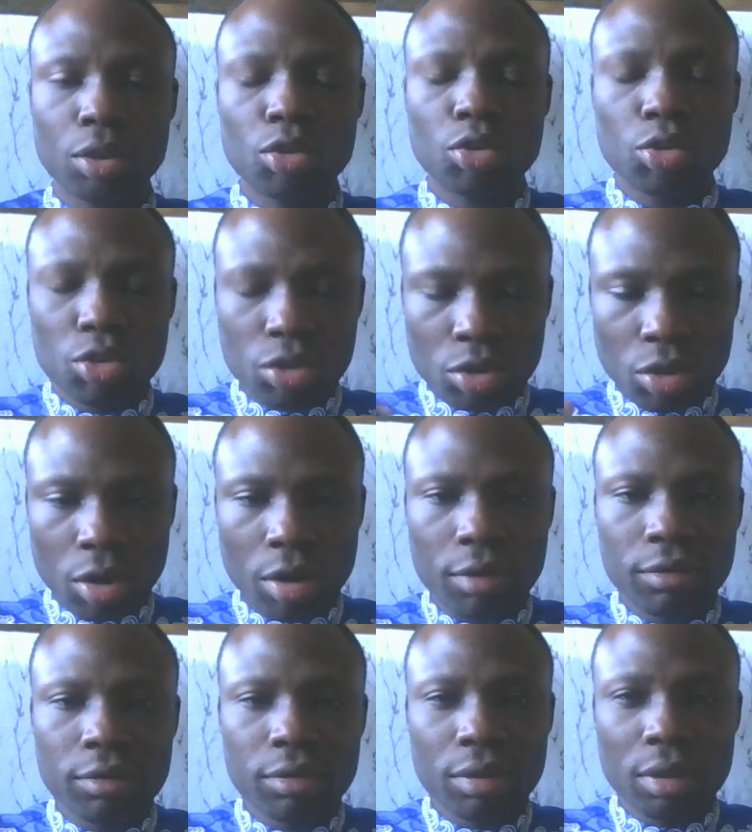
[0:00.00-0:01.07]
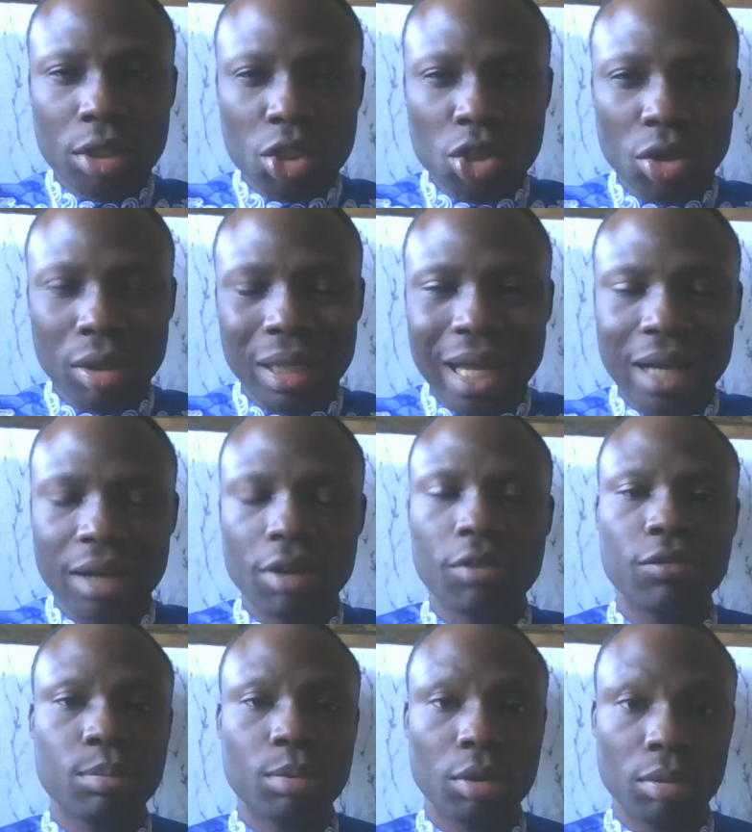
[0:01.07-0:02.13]
to solve your lack
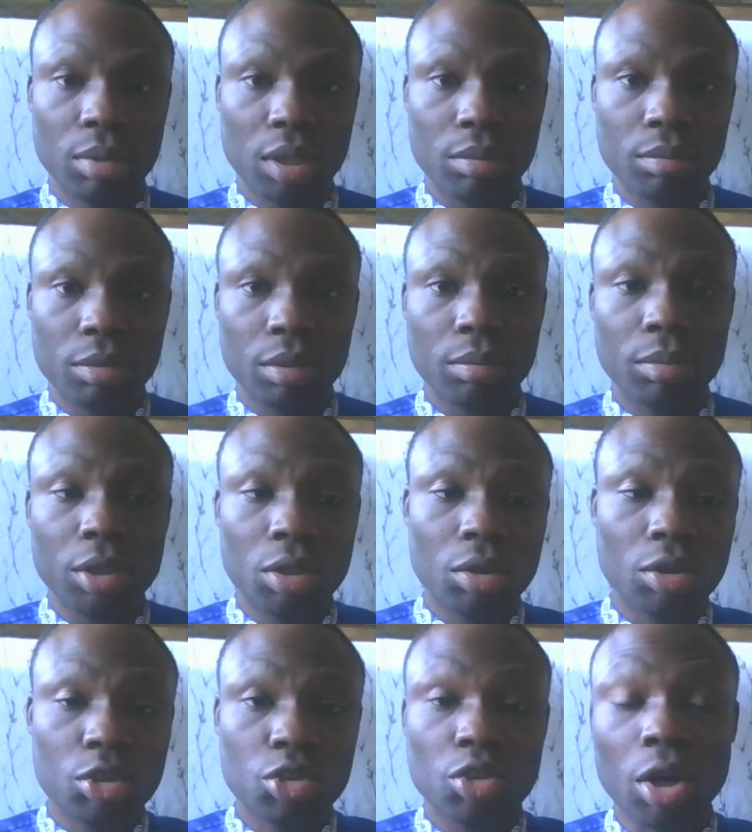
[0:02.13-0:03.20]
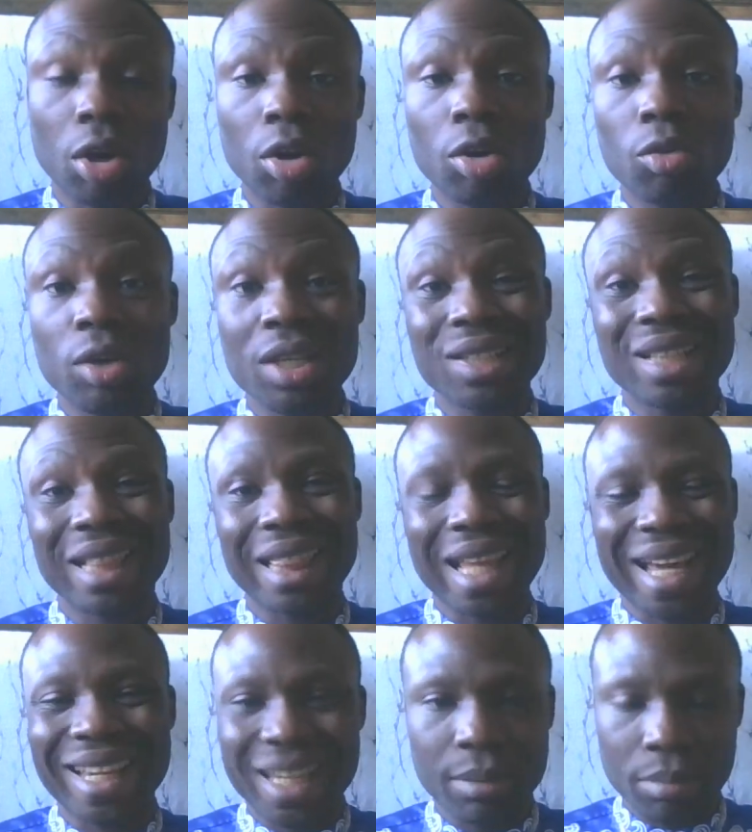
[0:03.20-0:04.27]
of problem, because you are always
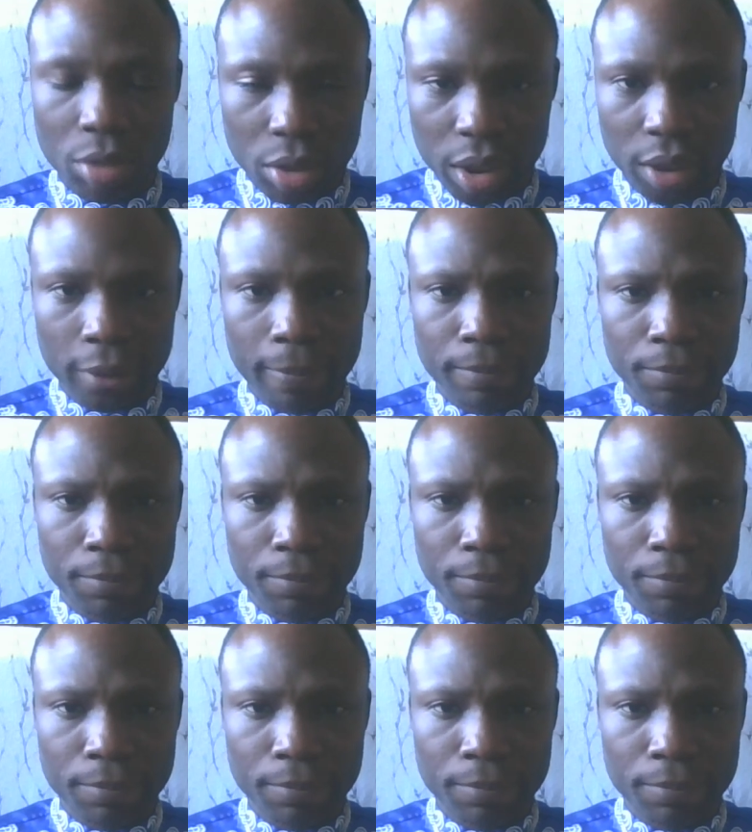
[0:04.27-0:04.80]
lacking money.